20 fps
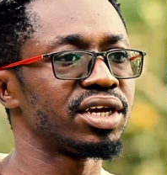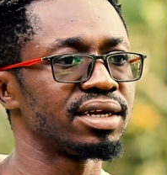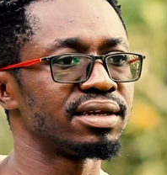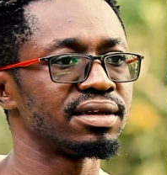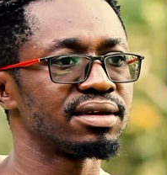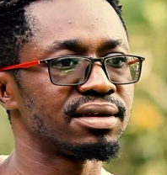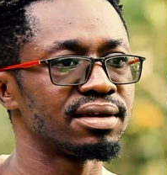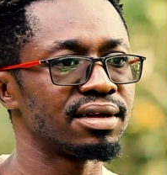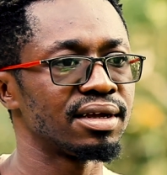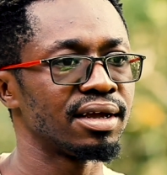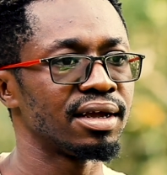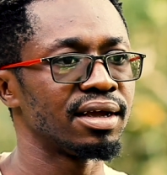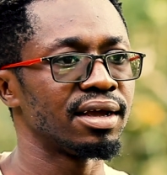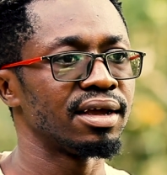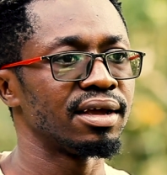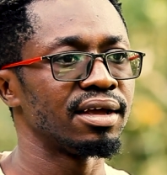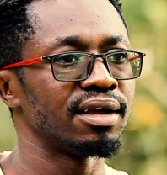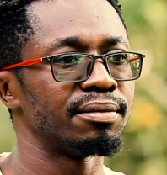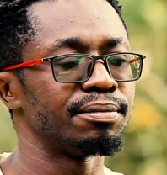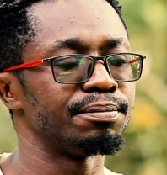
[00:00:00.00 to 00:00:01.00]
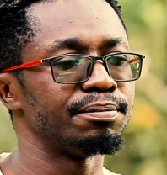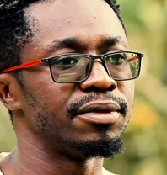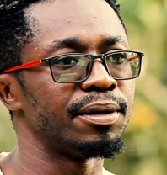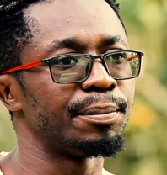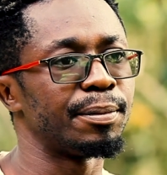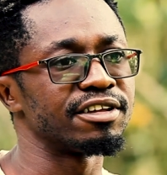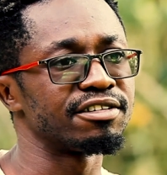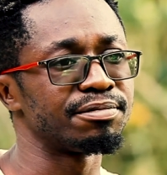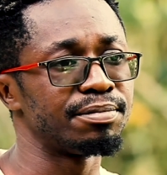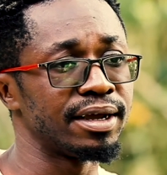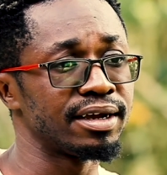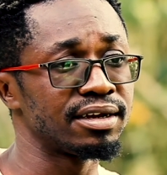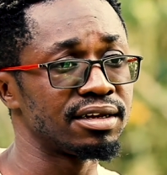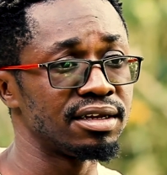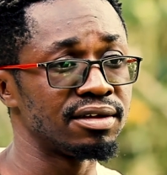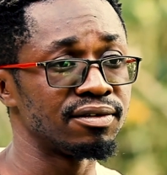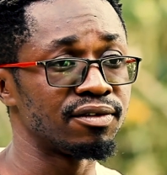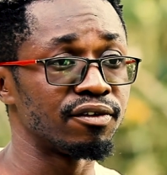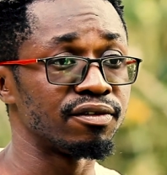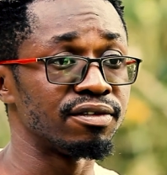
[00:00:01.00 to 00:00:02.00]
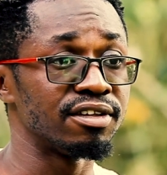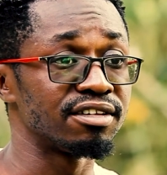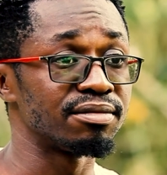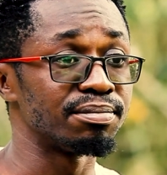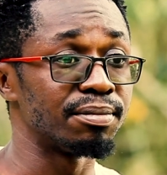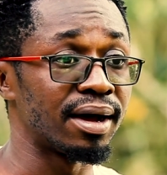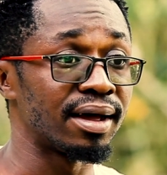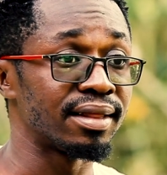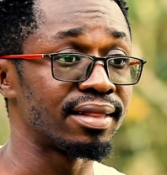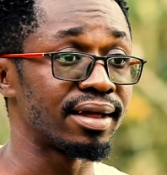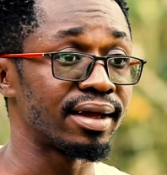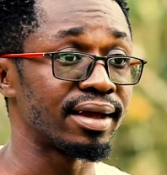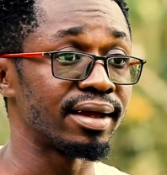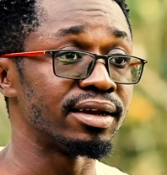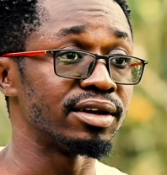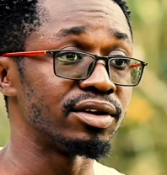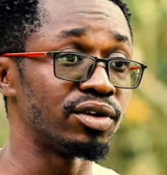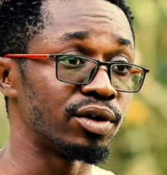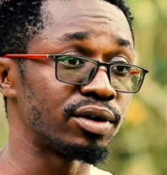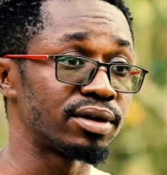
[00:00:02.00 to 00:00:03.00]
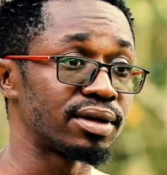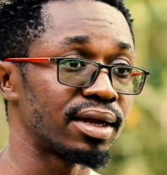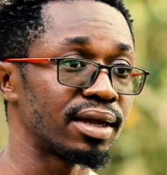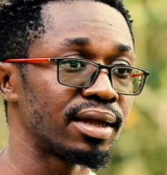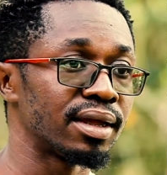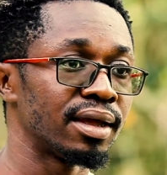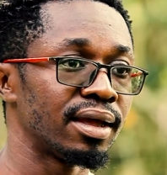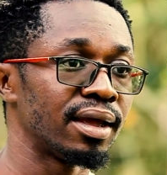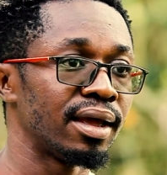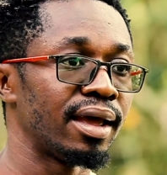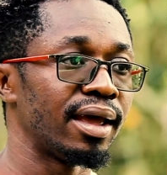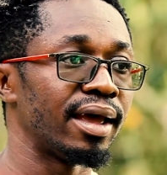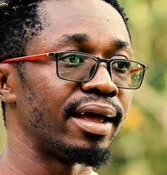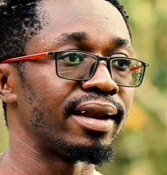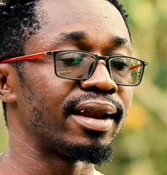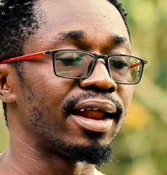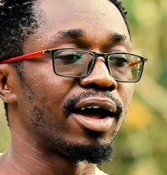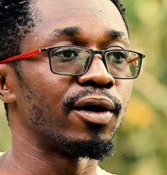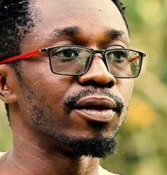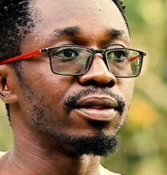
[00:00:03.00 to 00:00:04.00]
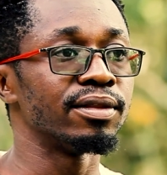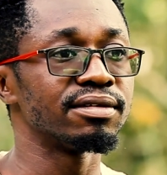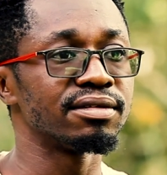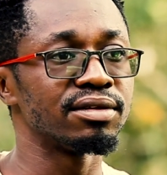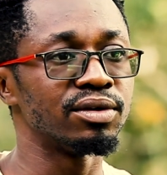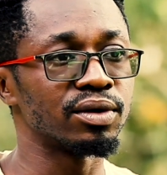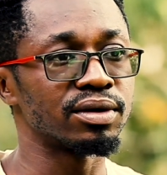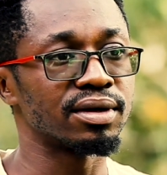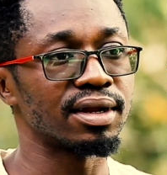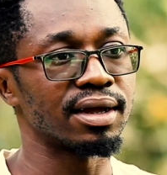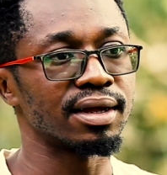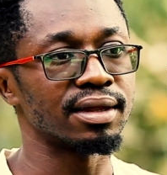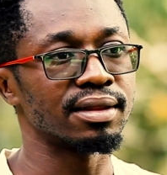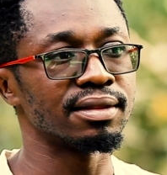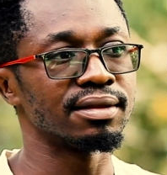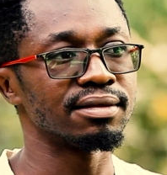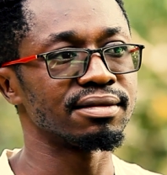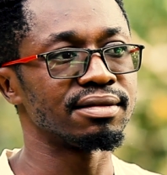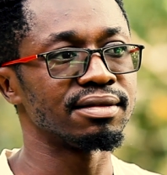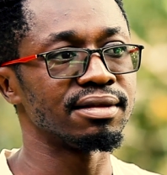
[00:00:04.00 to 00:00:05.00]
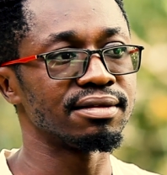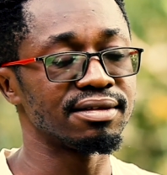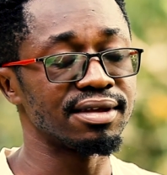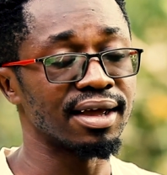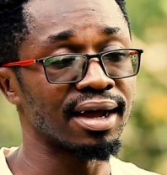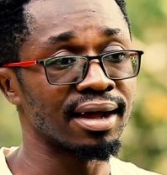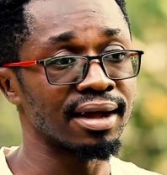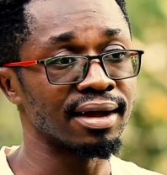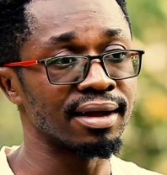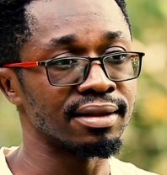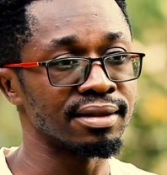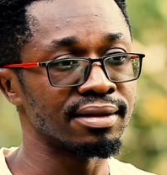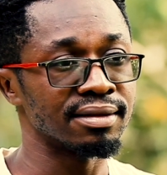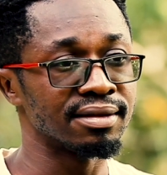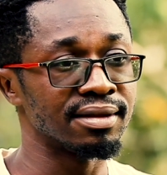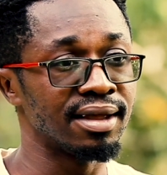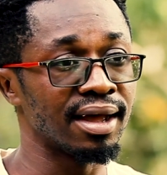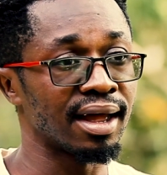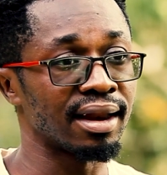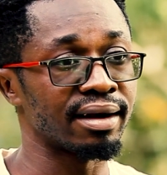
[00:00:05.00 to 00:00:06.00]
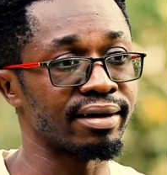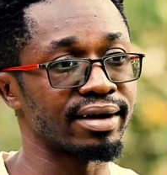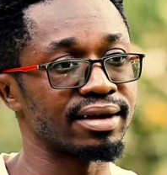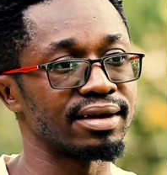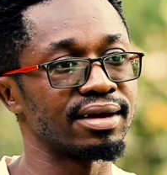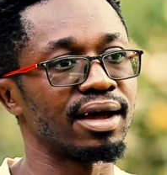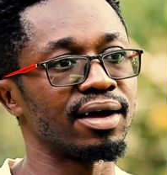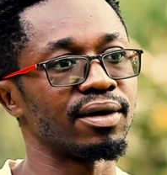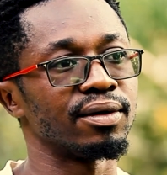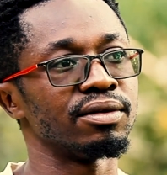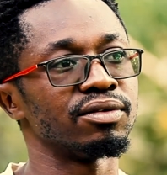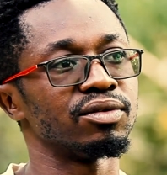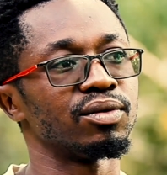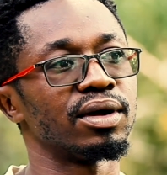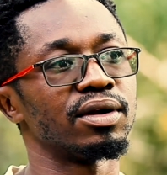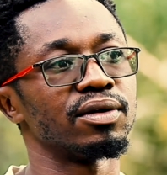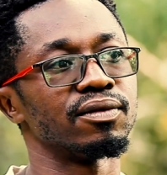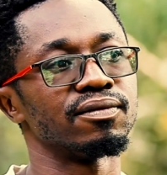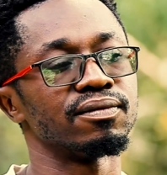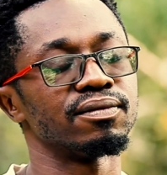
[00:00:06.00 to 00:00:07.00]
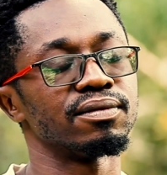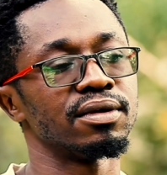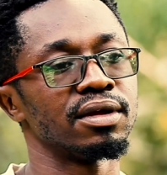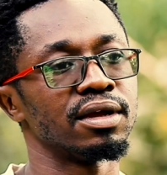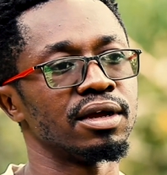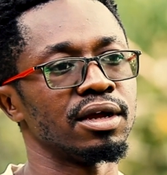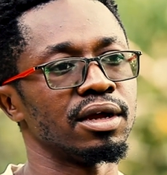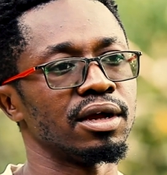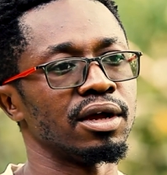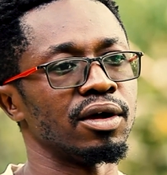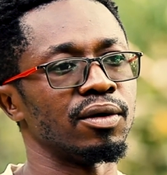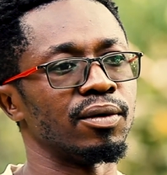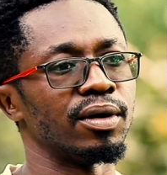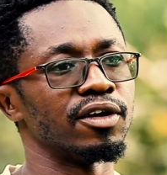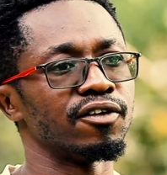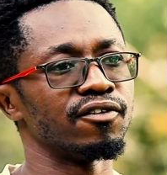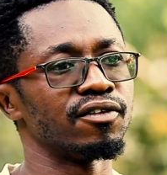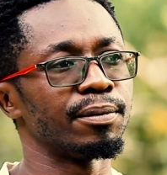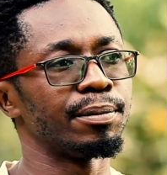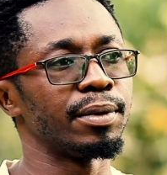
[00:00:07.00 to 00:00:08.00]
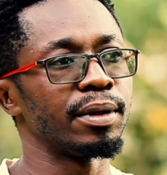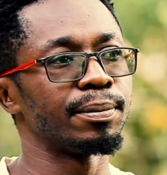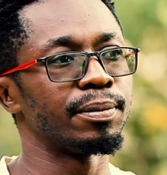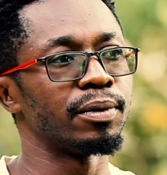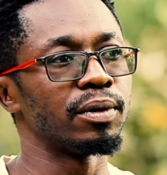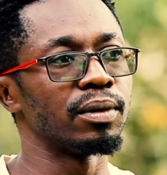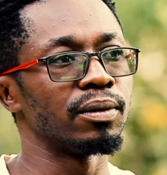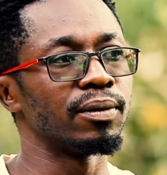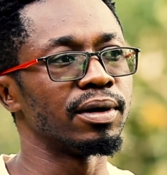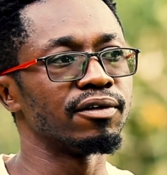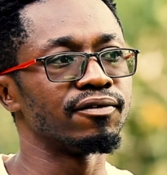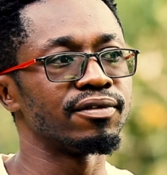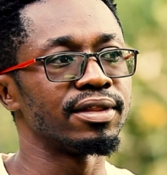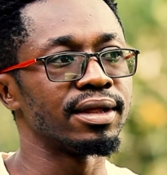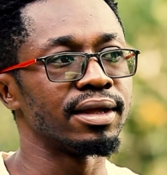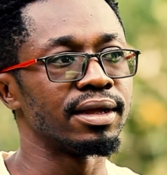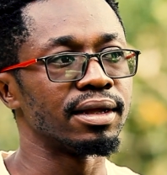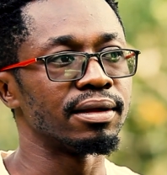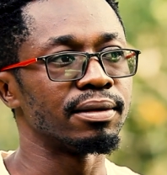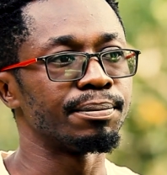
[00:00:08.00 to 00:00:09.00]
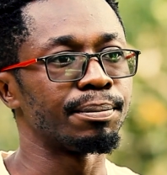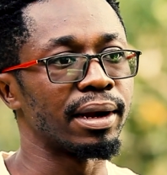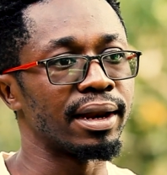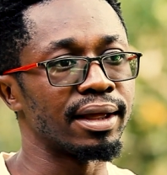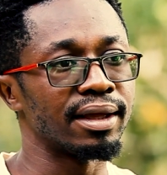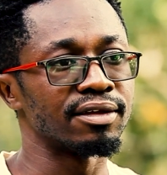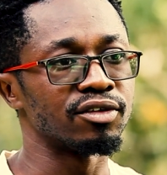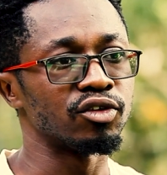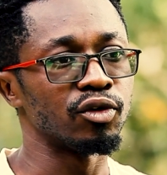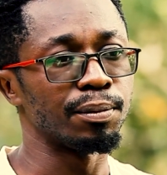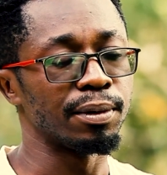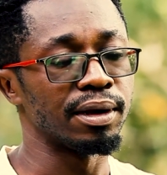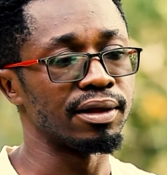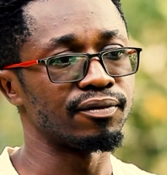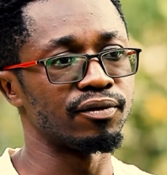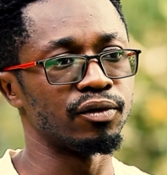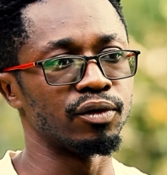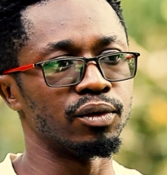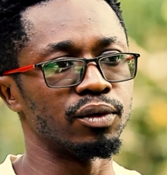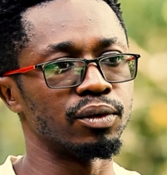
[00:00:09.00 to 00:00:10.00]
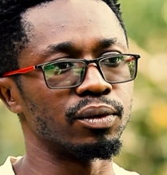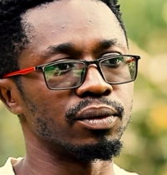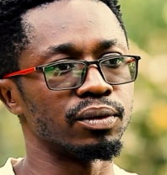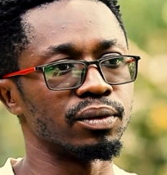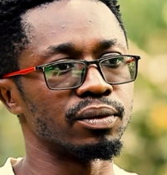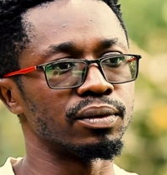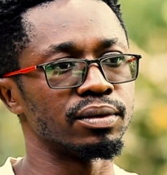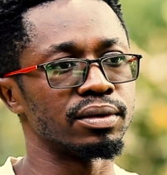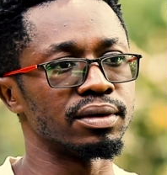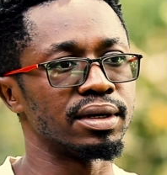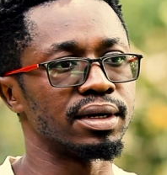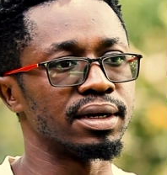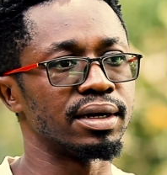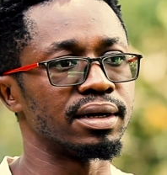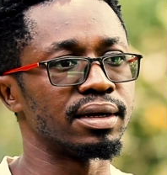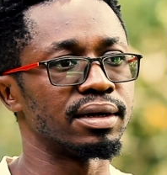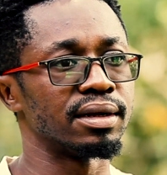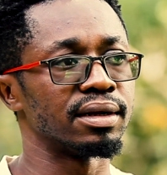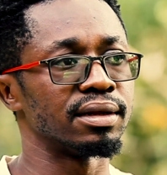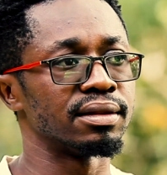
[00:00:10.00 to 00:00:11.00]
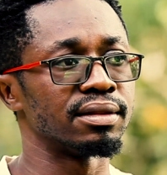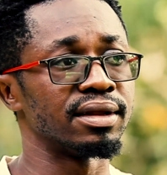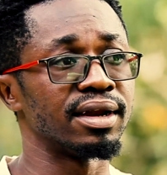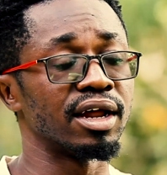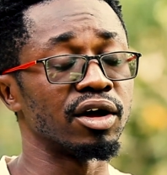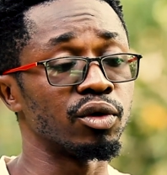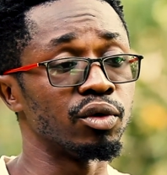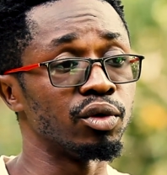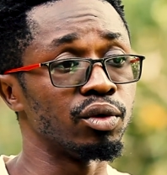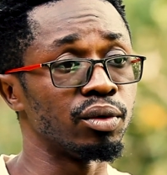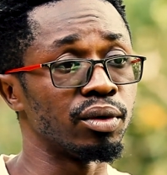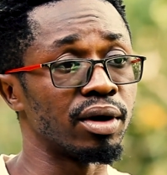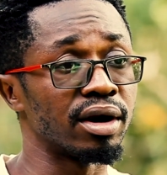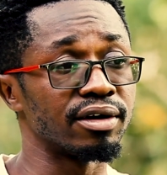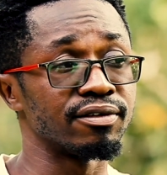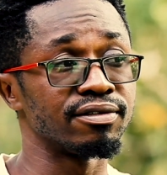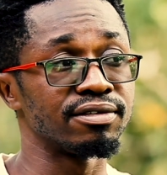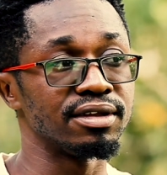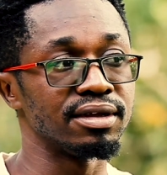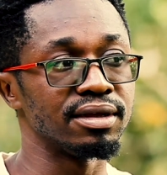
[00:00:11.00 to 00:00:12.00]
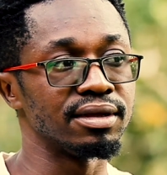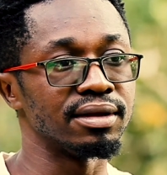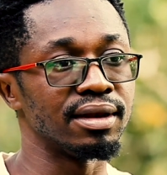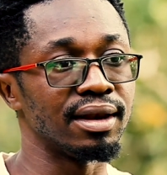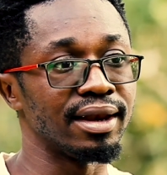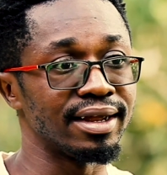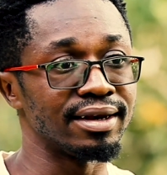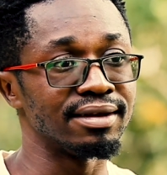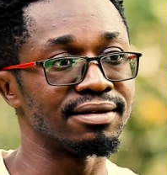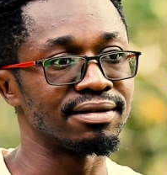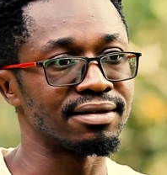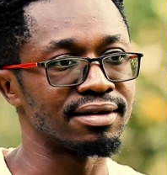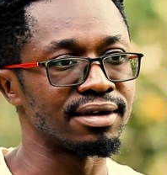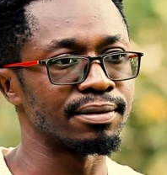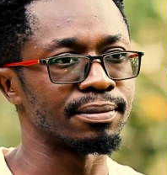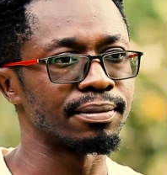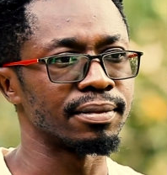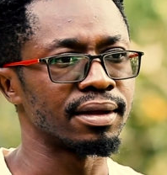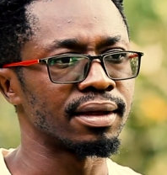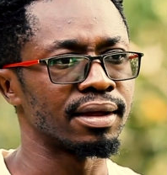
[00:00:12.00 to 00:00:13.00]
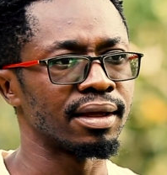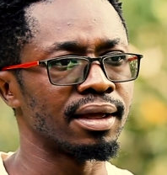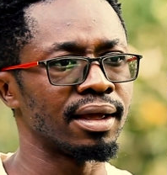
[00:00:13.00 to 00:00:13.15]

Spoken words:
changed the perspective of this mother and daughter. And now this daughter, this girl right now is one of the players who play for the Nakuru RFC ladies team.